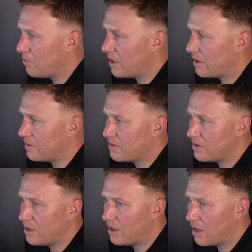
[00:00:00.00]
we can
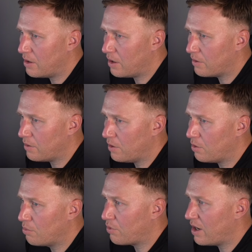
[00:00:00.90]
see another
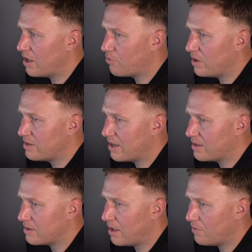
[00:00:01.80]
little break
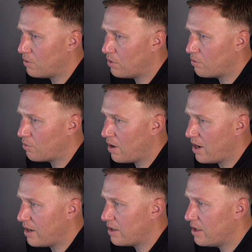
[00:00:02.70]
retest level
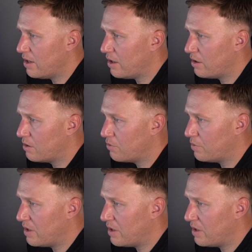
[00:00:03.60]
right here.